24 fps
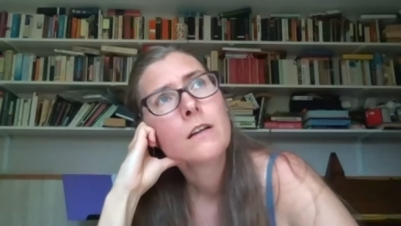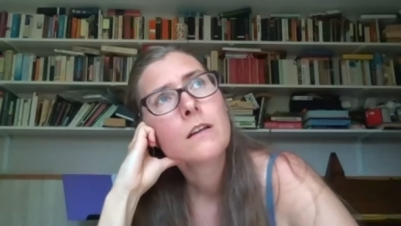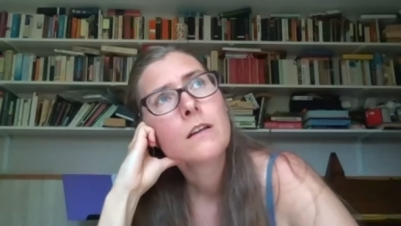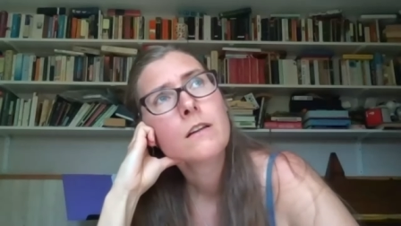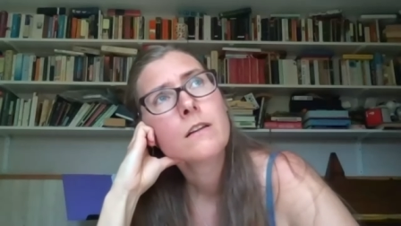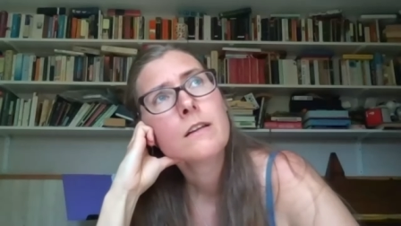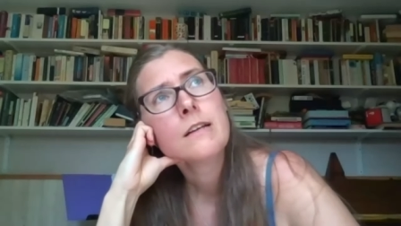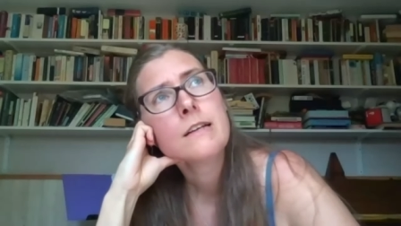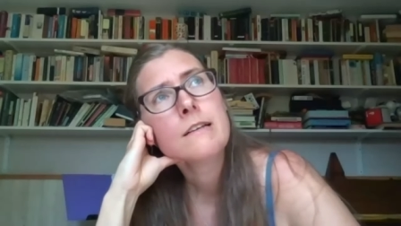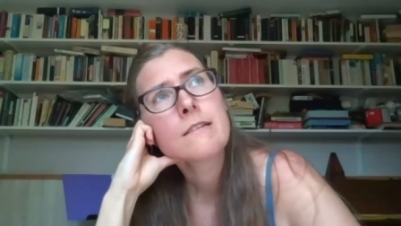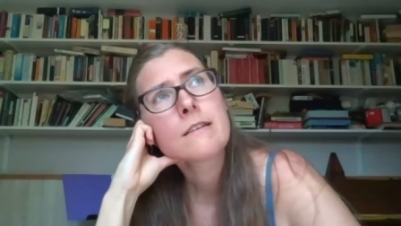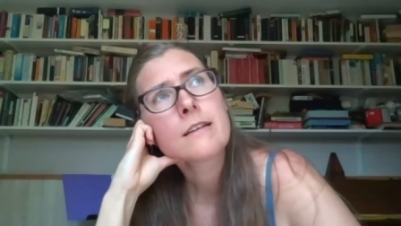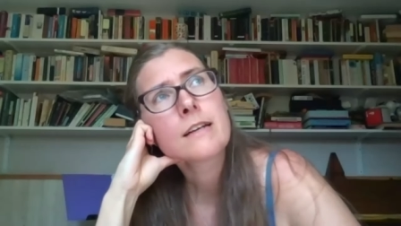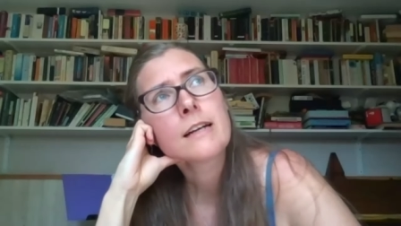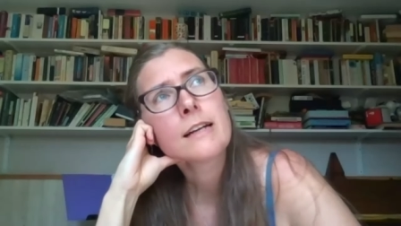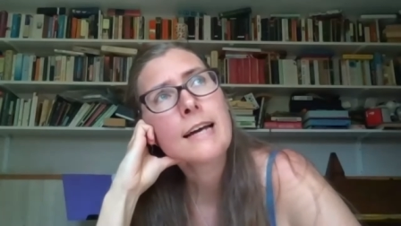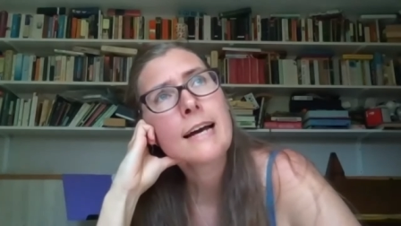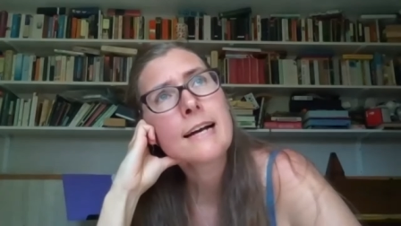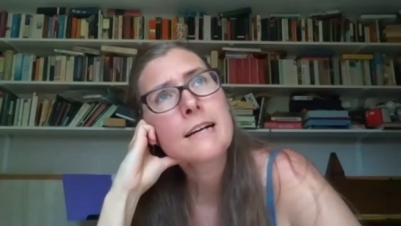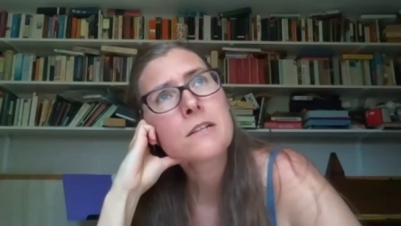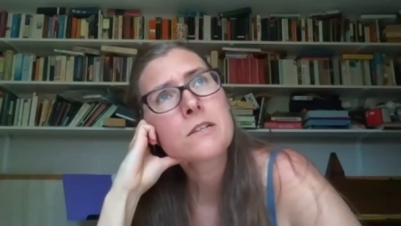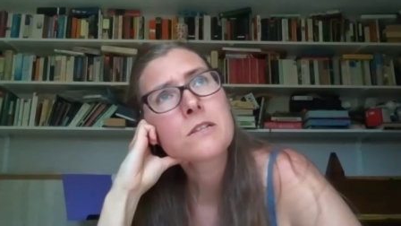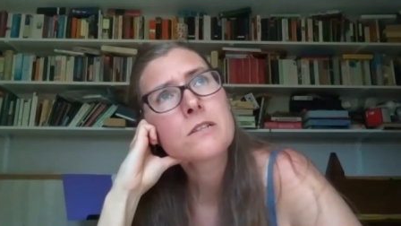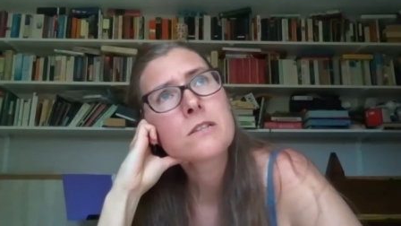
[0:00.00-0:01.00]
these
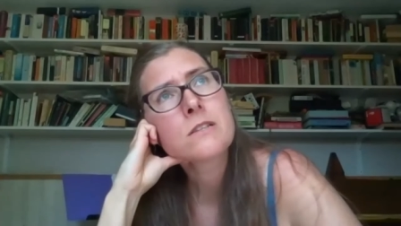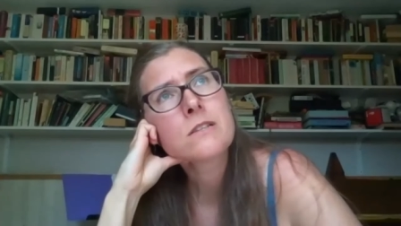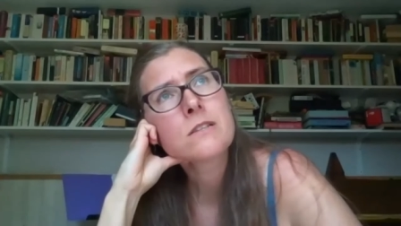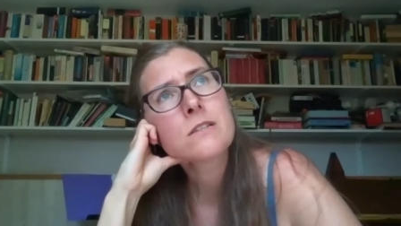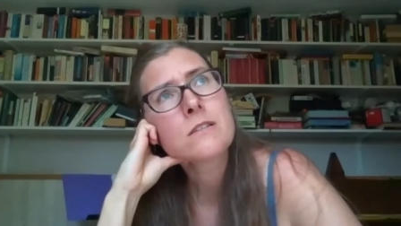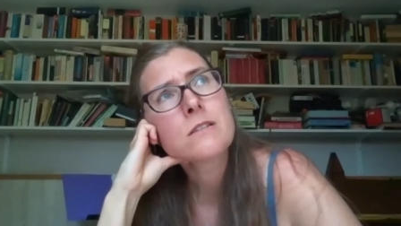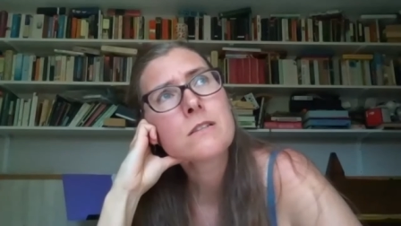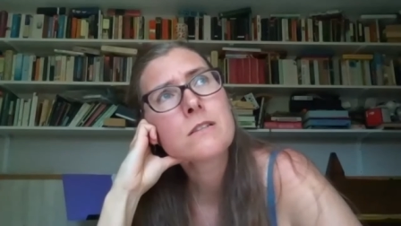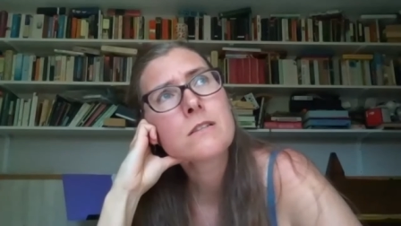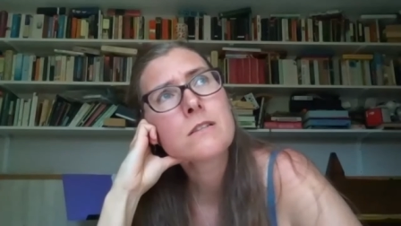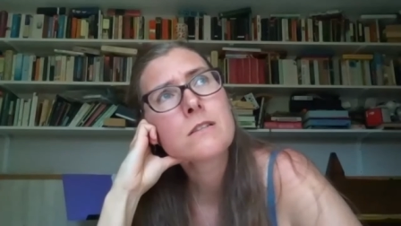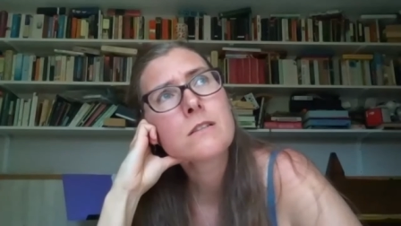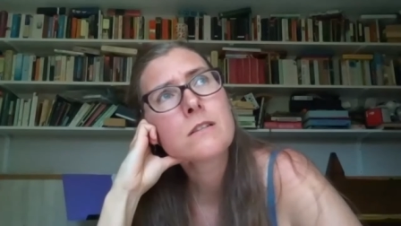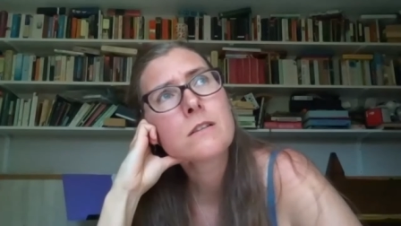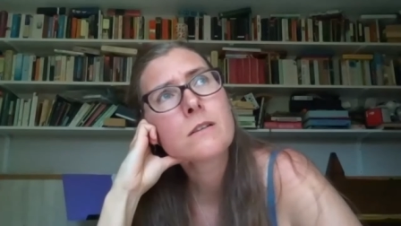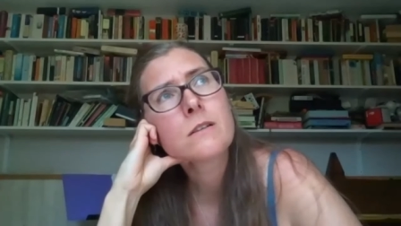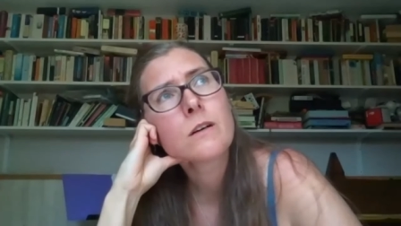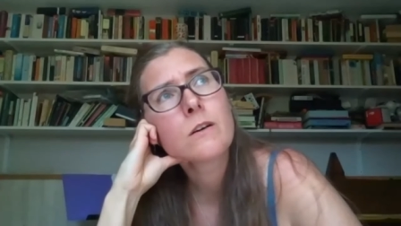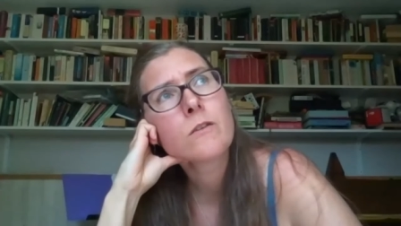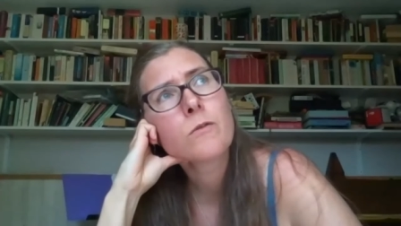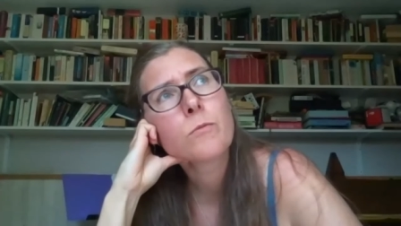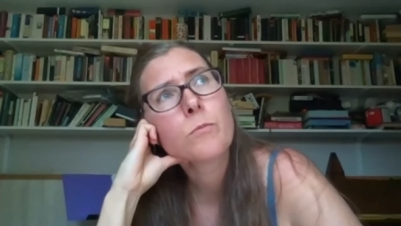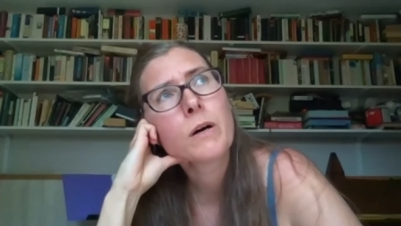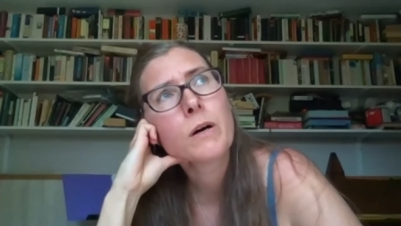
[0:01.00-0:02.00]
collections
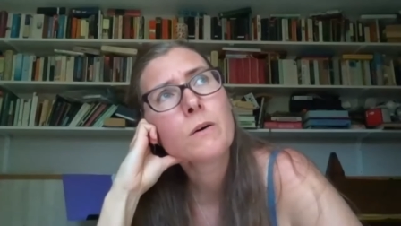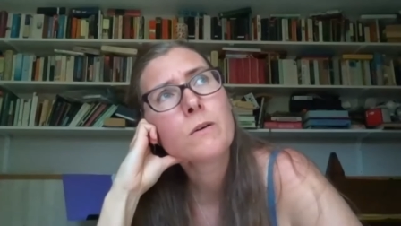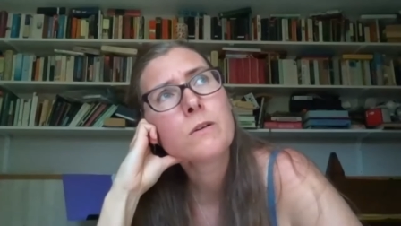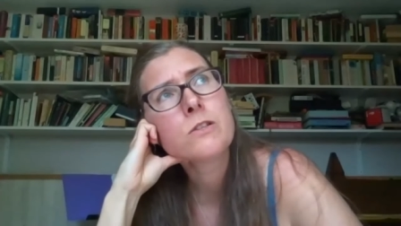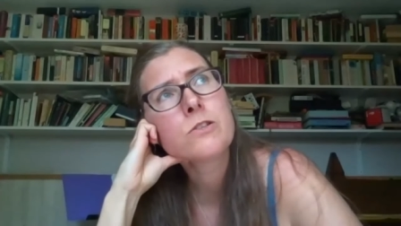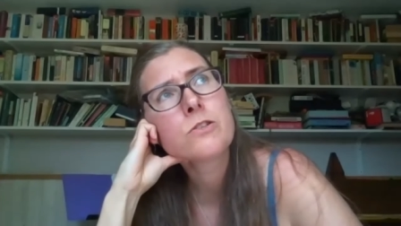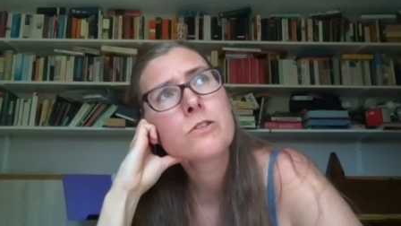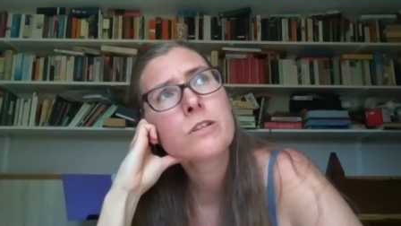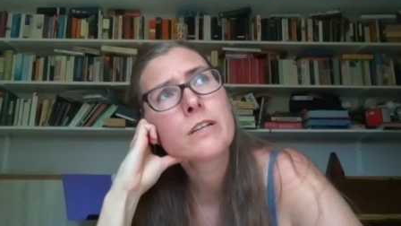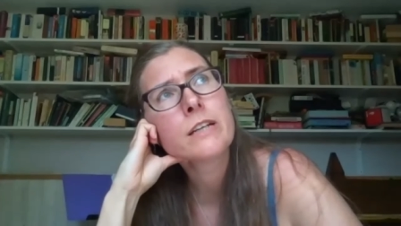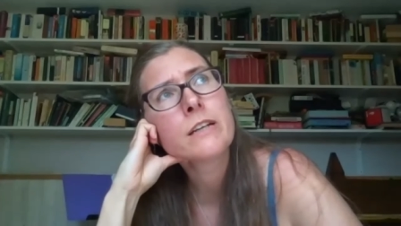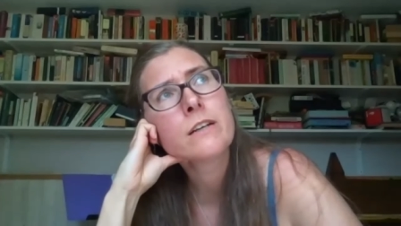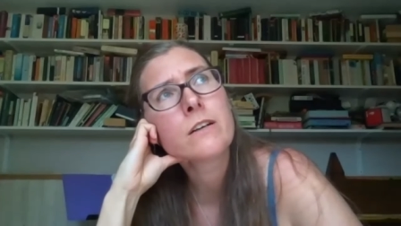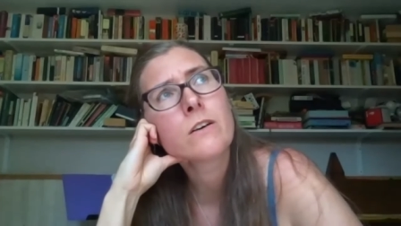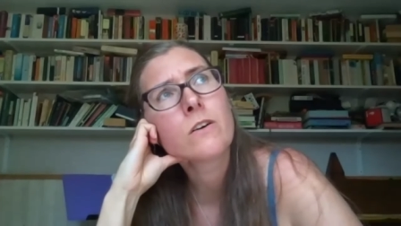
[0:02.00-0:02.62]
of poetry